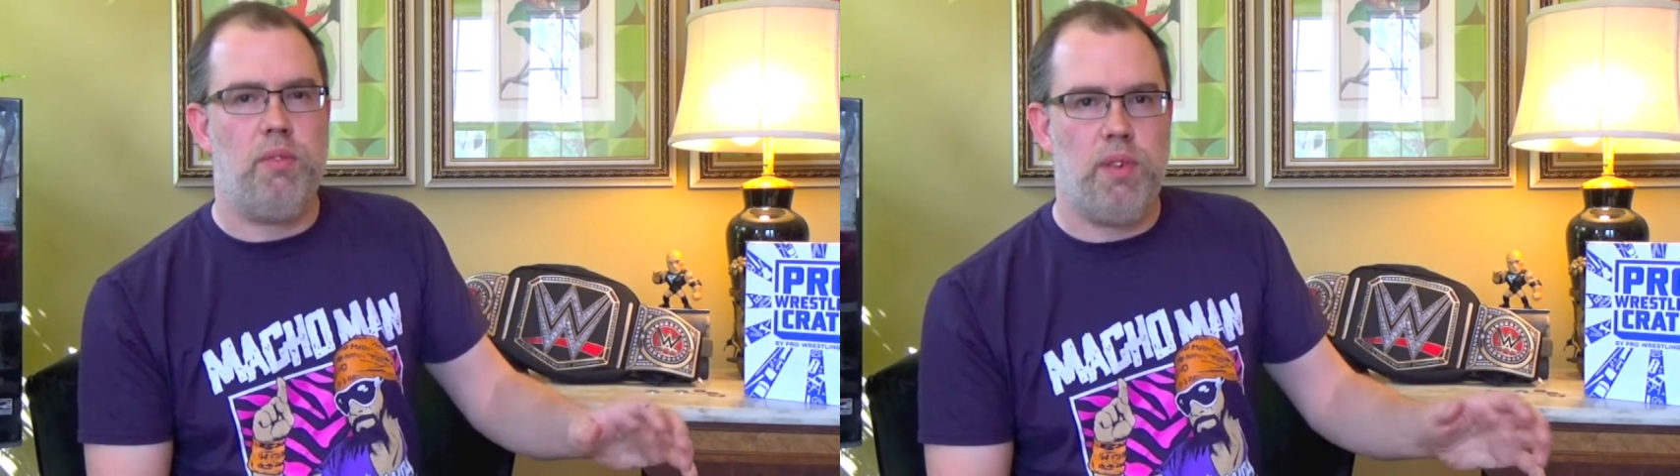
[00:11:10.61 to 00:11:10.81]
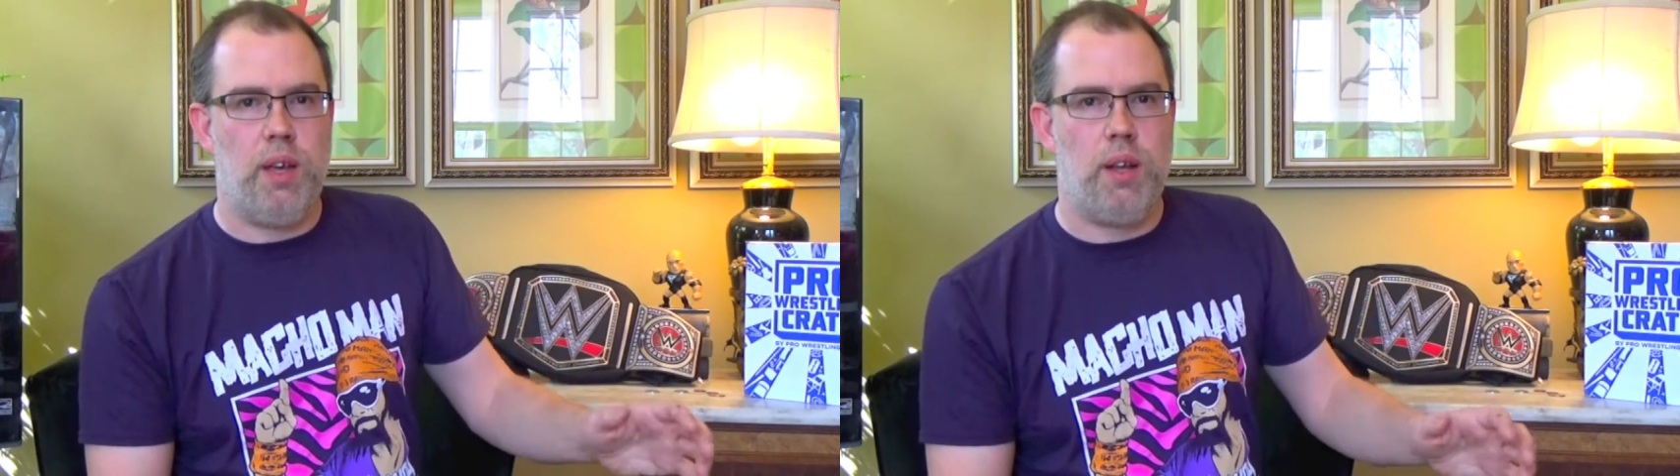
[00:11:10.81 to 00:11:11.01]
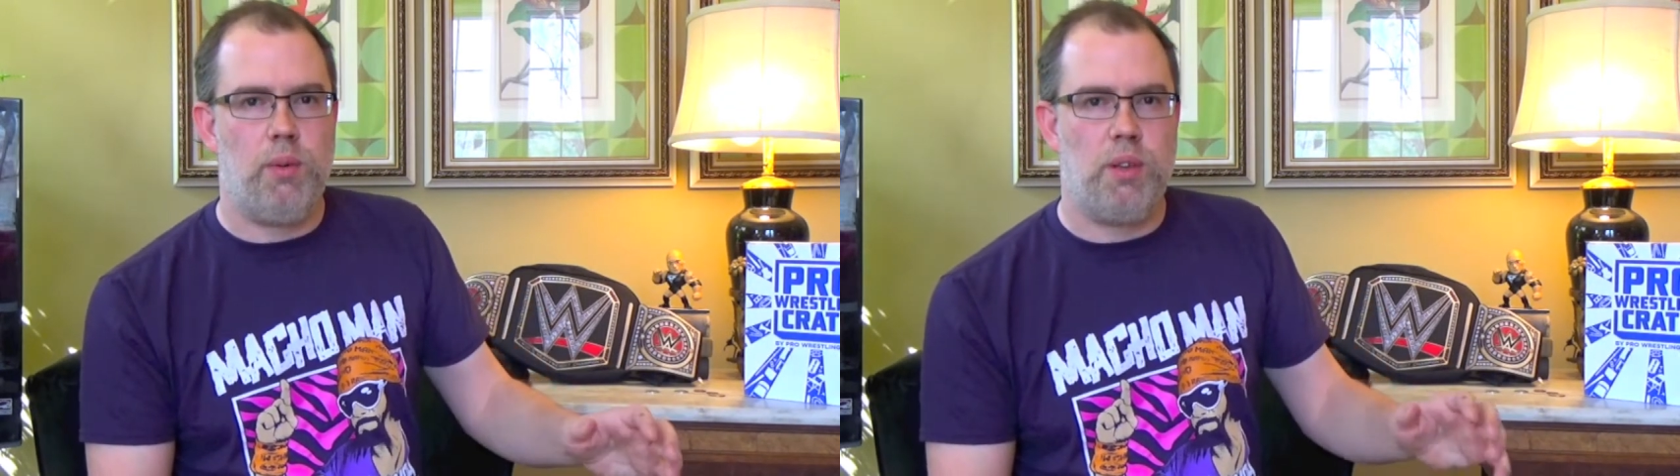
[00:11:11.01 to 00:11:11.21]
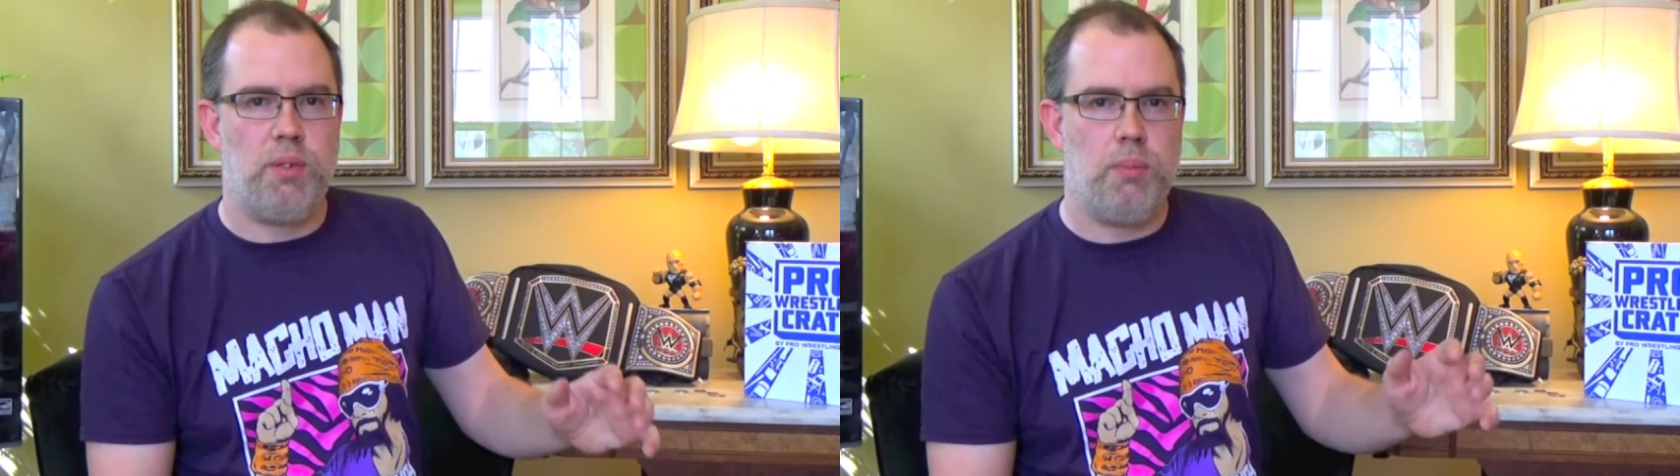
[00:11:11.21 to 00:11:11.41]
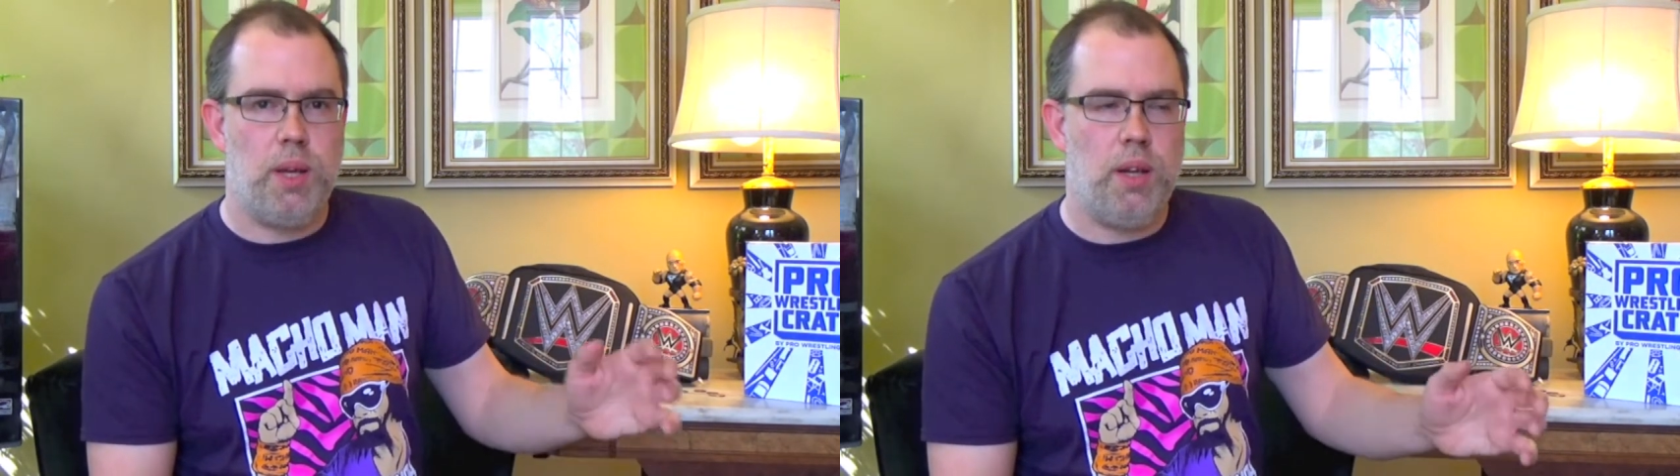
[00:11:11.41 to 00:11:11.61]
event at
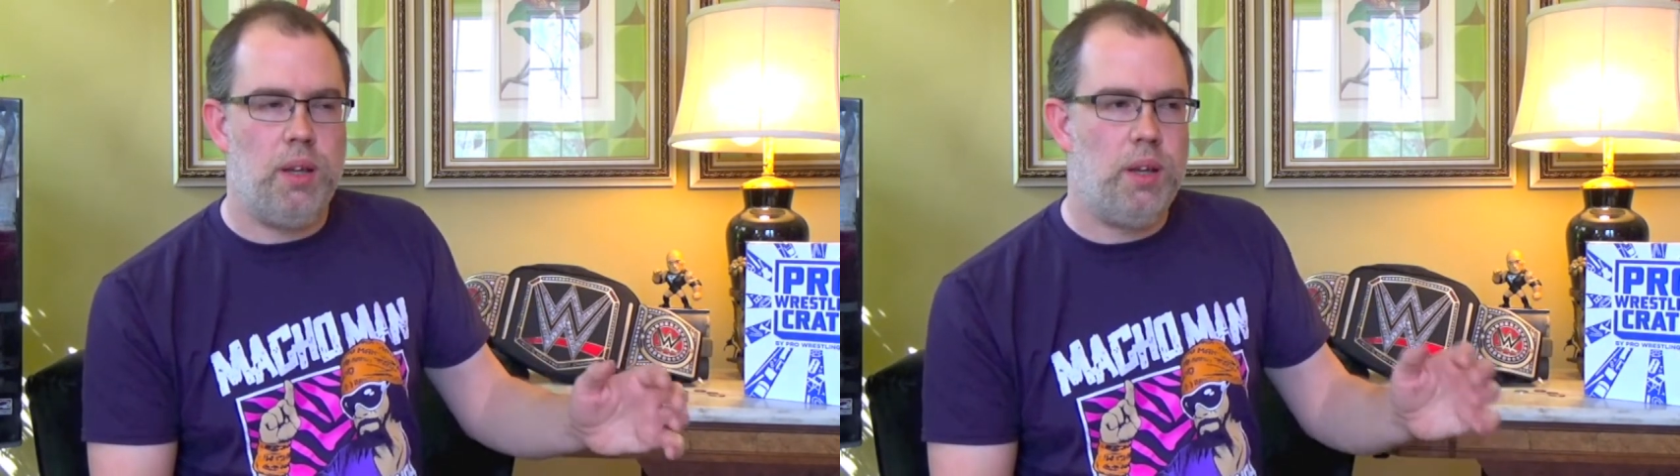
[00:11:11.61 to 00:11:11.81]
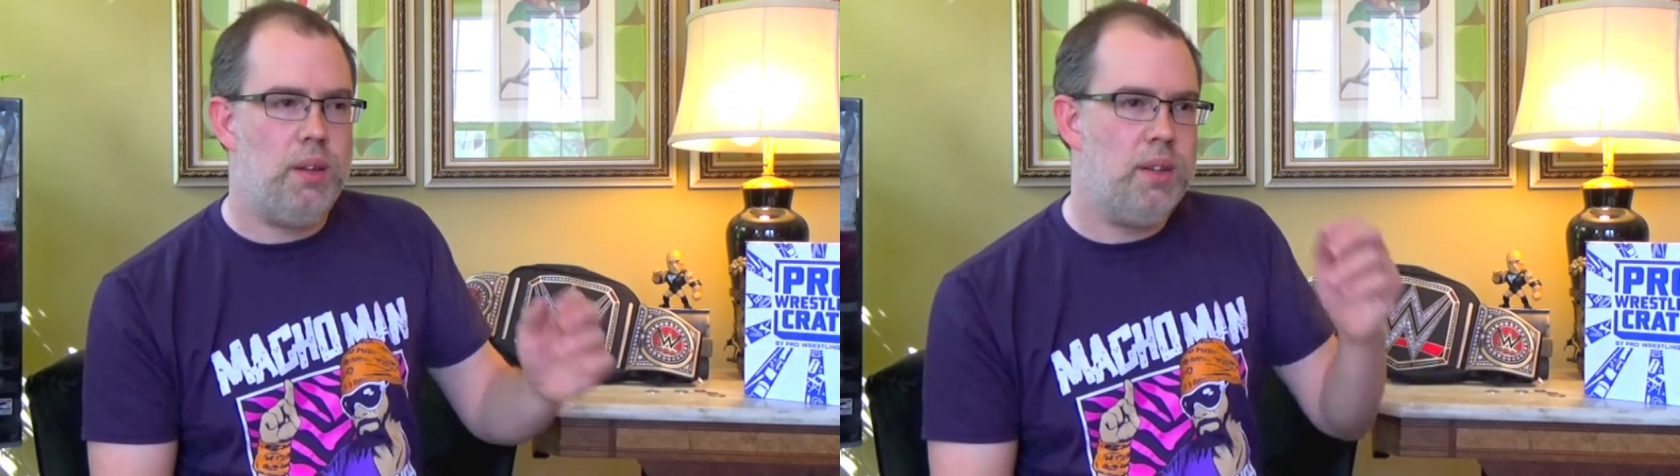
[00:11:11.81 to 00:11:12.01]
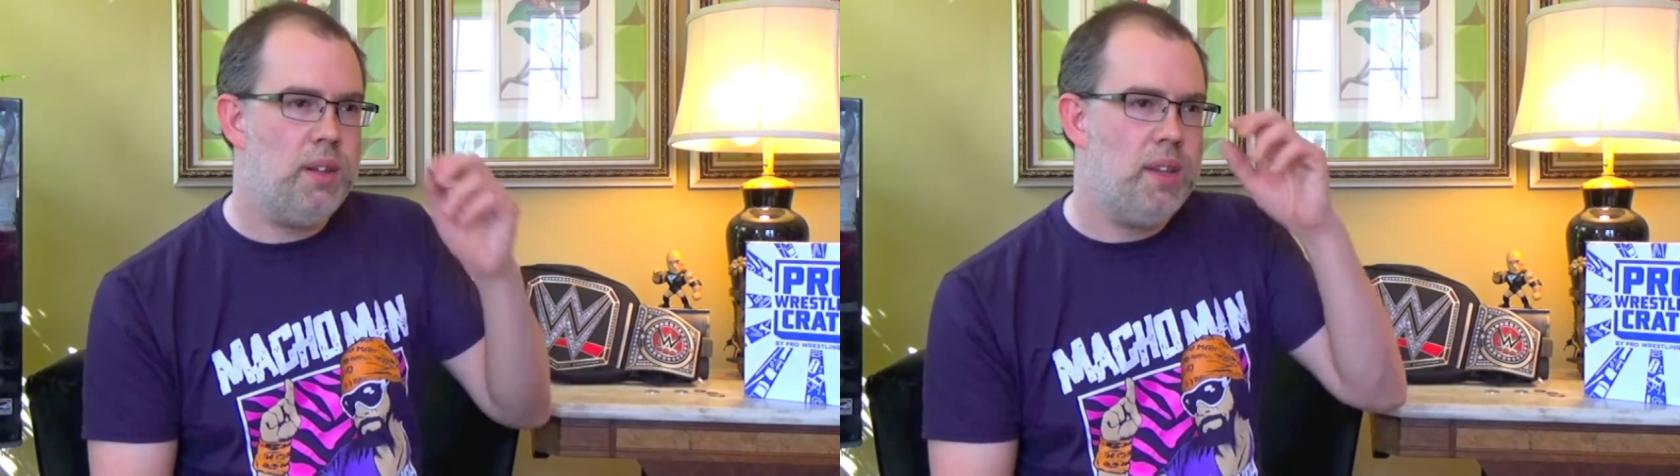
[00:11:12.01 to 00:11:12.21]
WrestleMania.